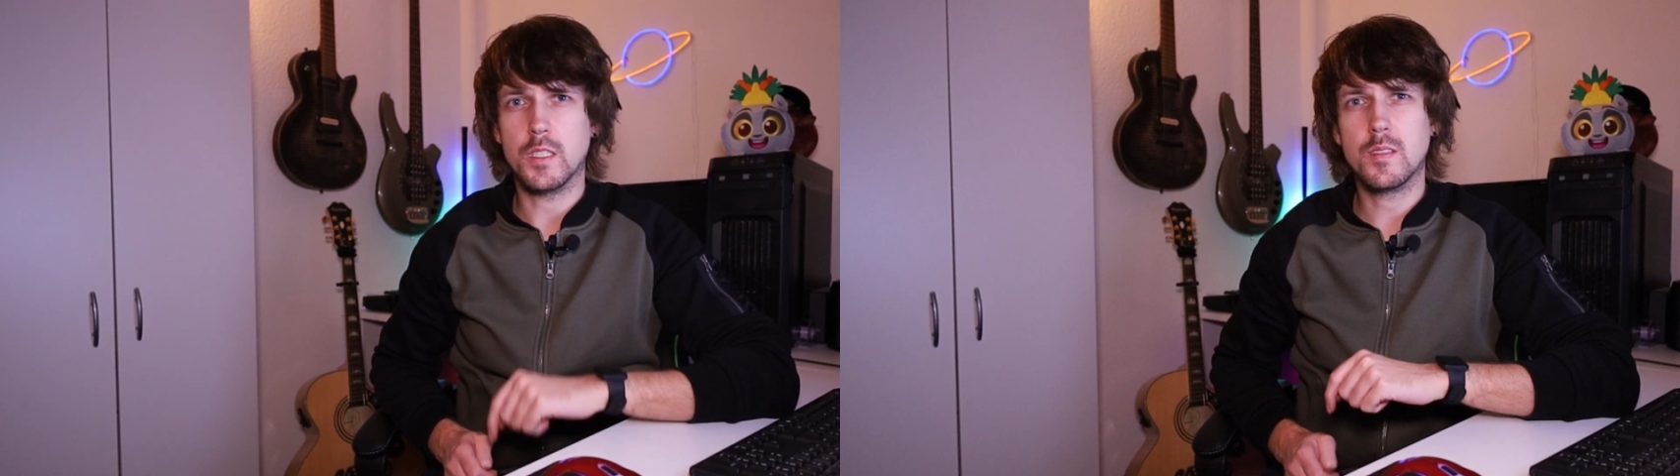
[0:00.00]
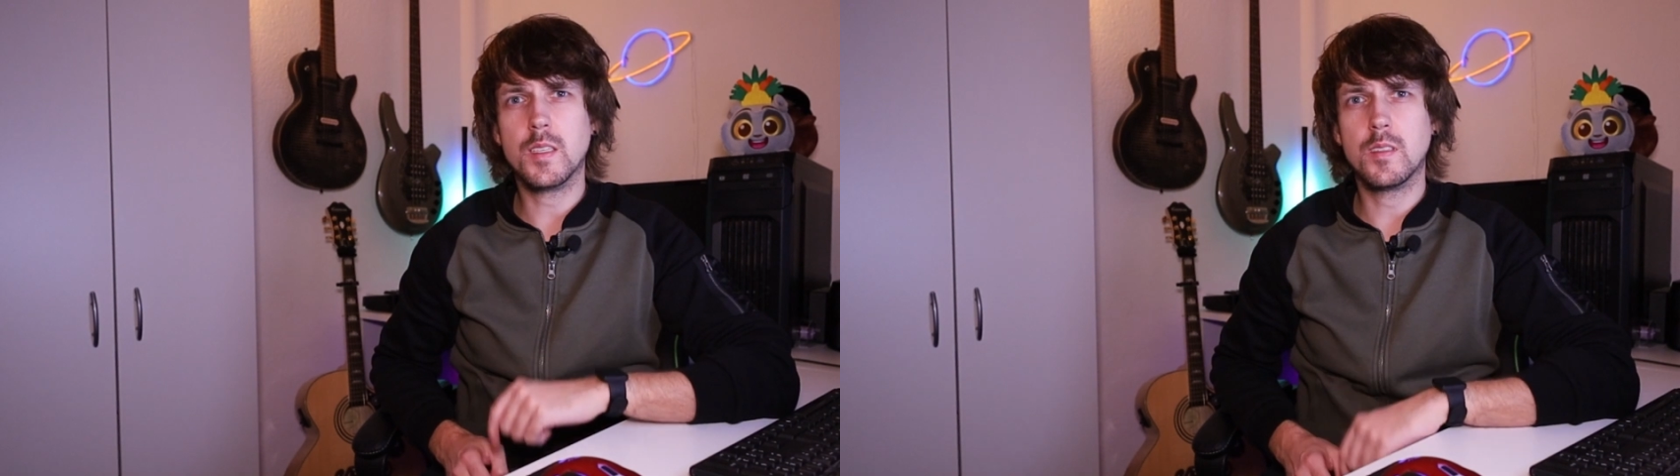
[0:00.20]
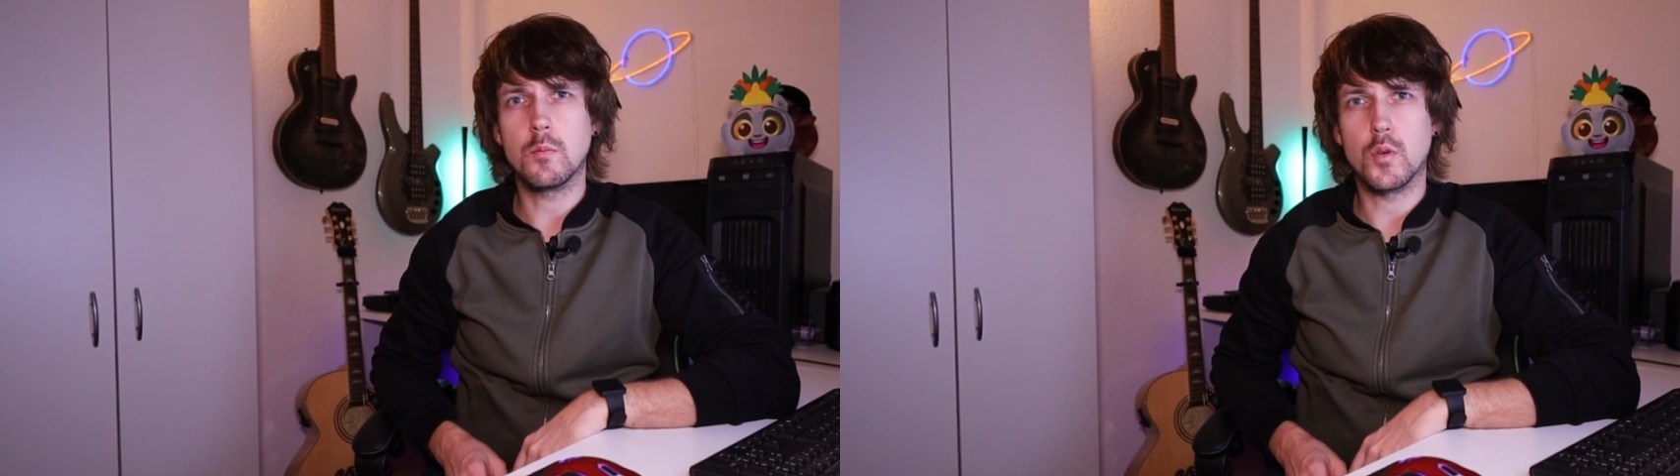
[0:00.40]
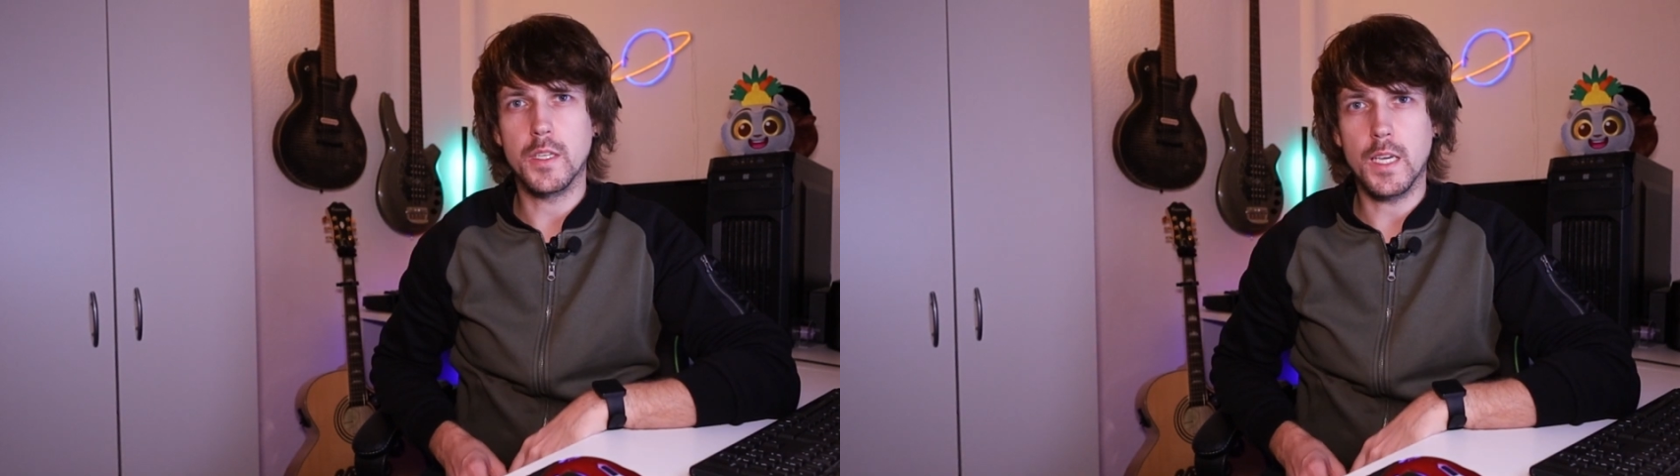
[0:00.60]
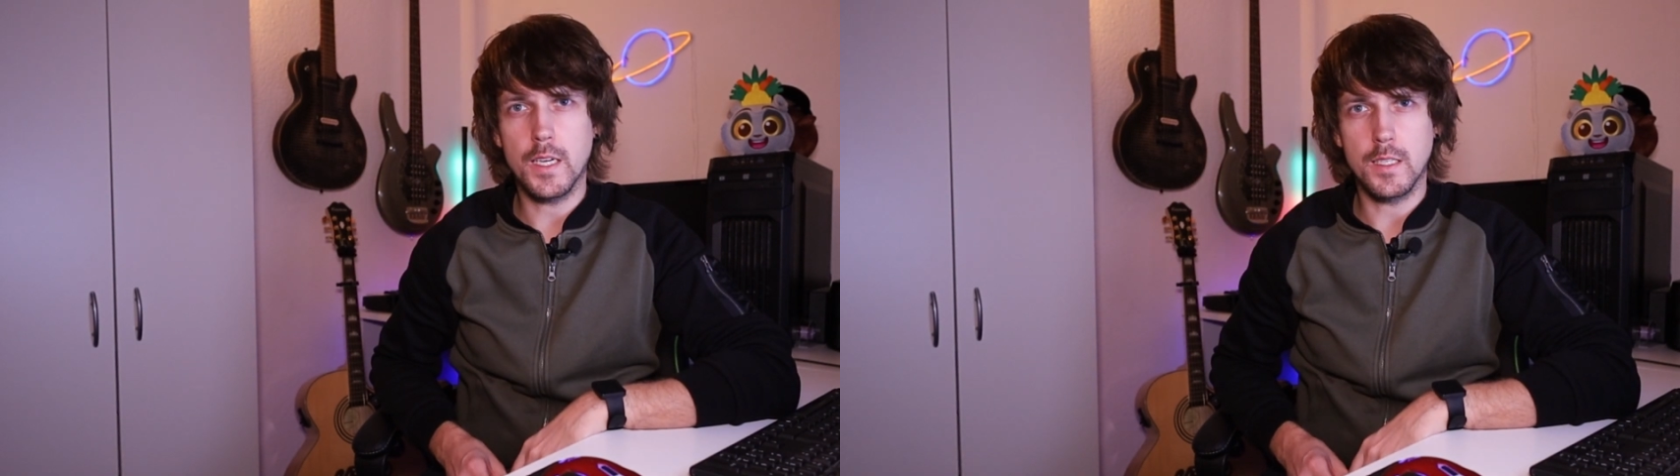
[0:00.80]

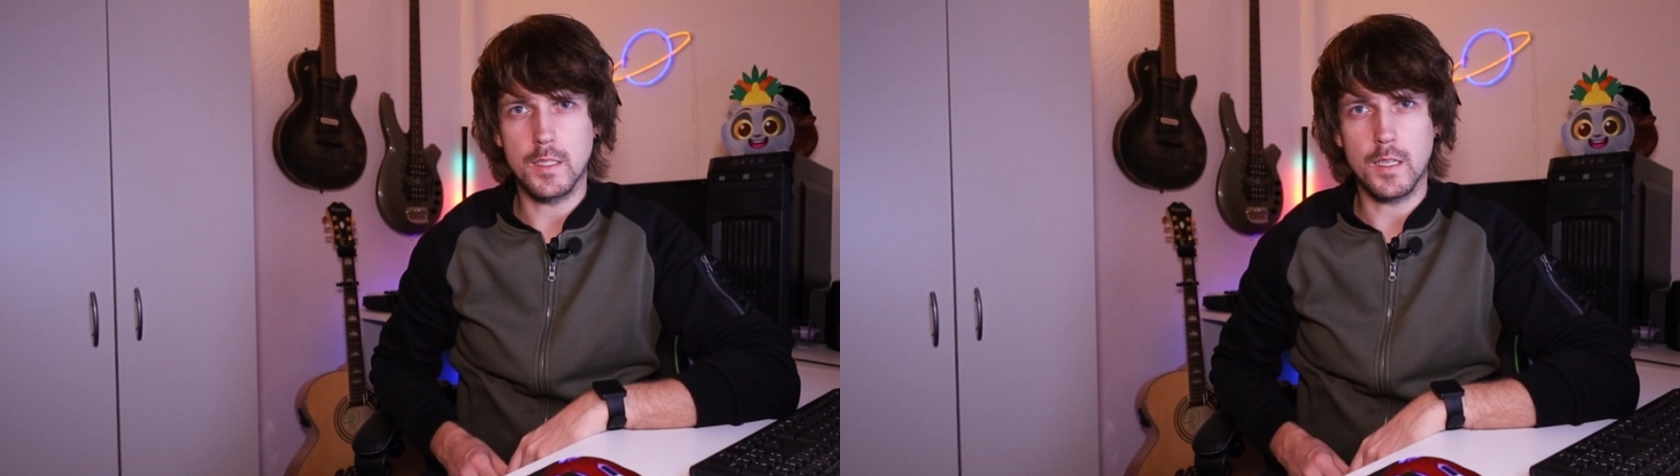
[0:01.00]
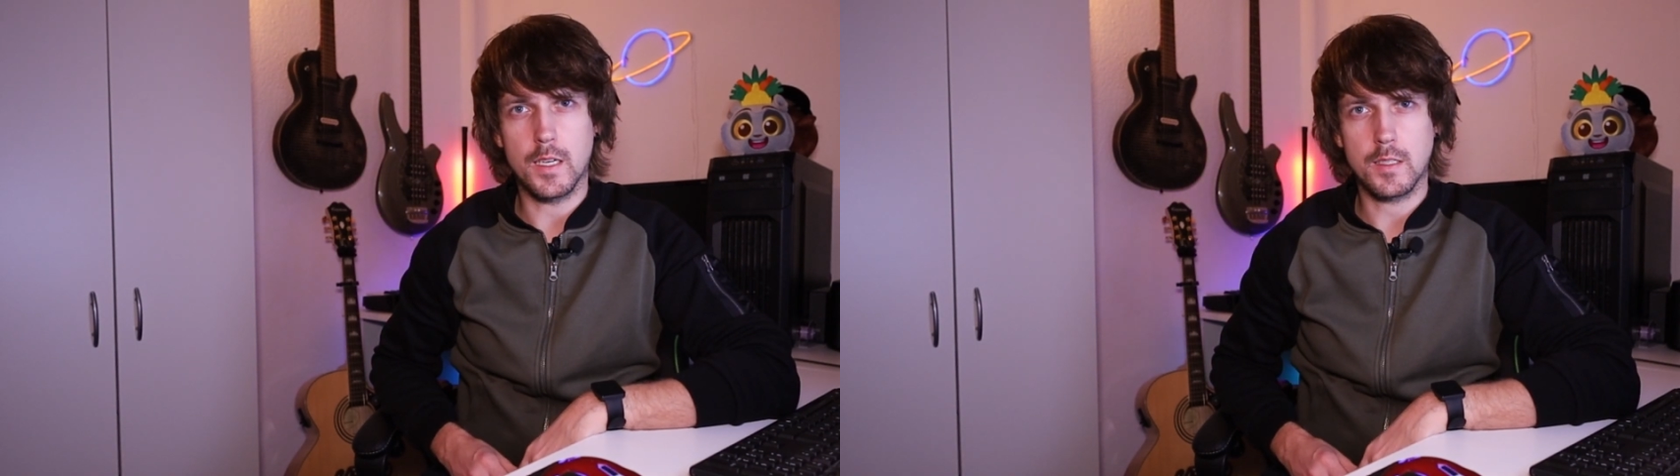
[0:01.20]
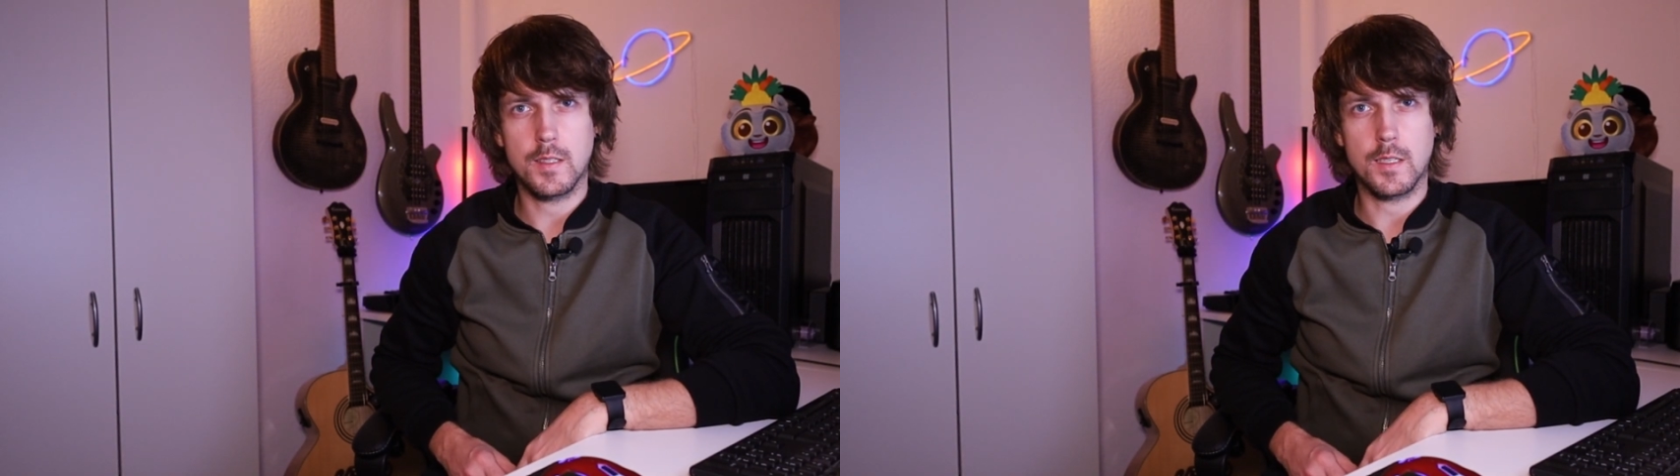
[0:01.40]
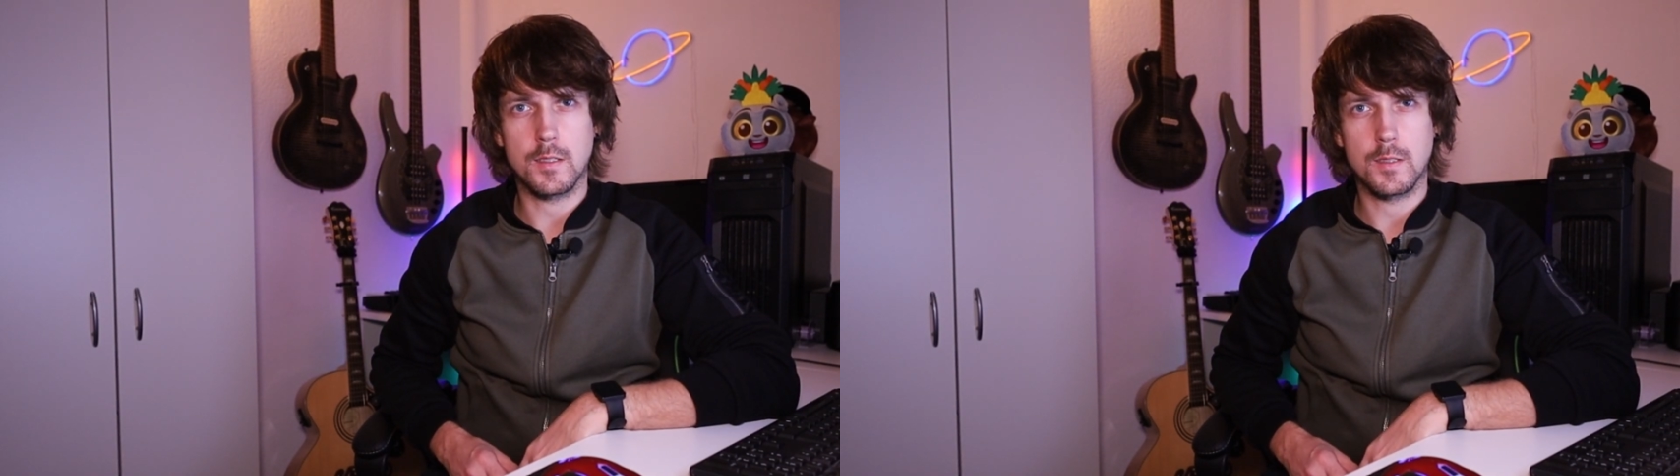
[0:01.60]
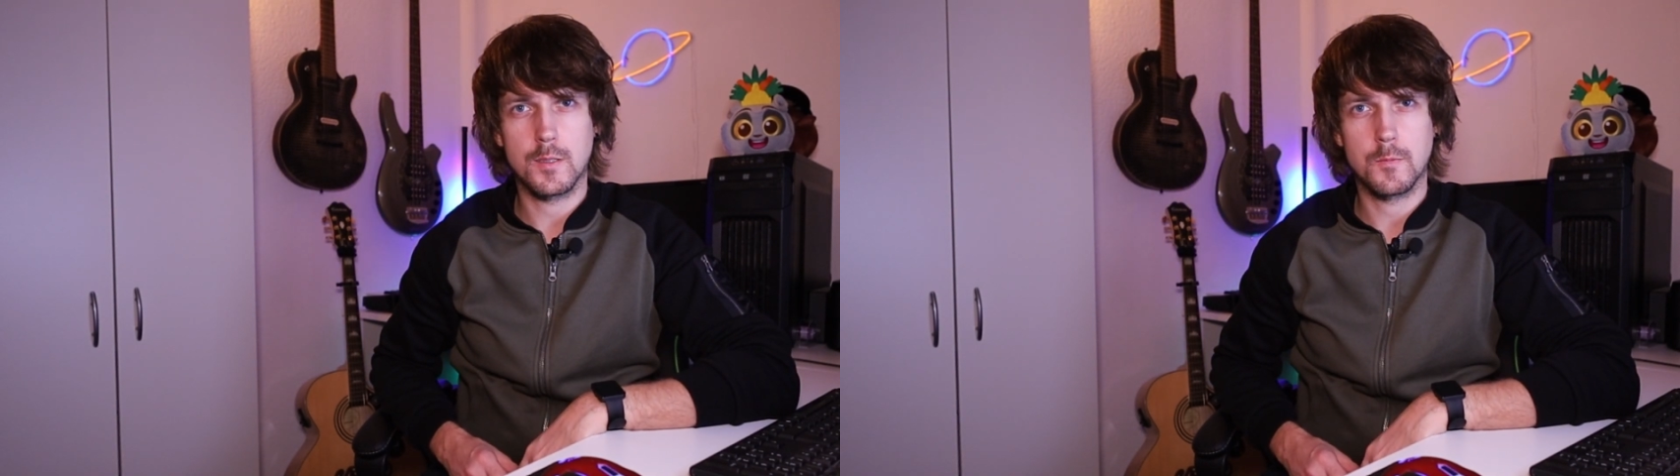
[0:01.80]
16.8
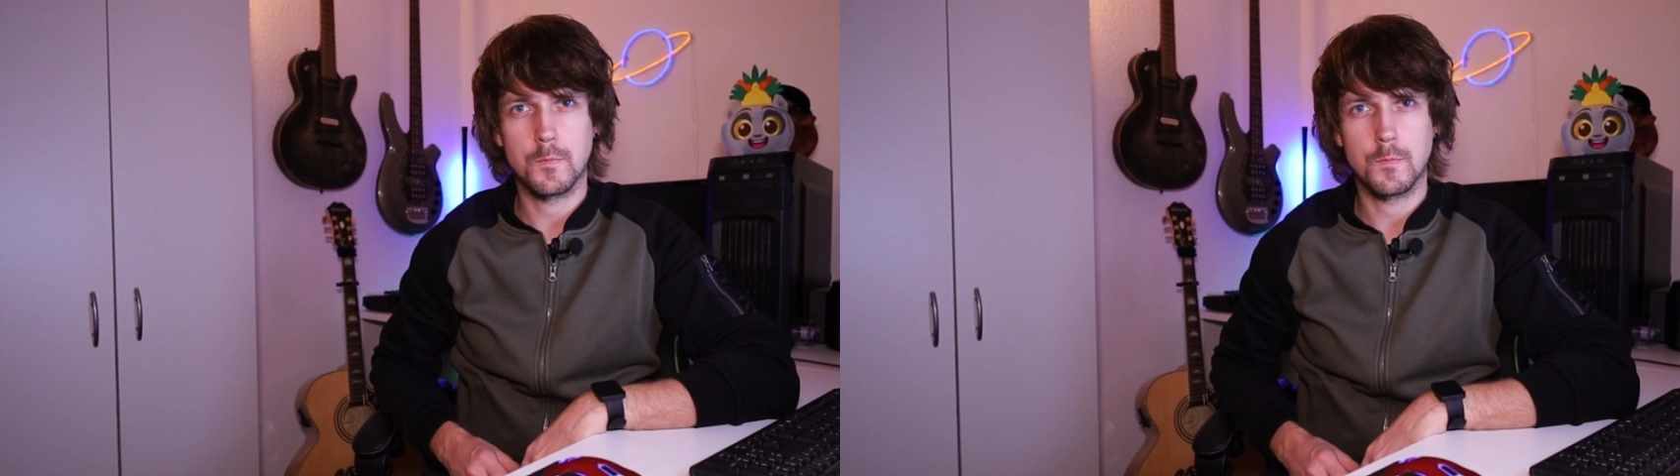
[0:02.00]
arcseconds.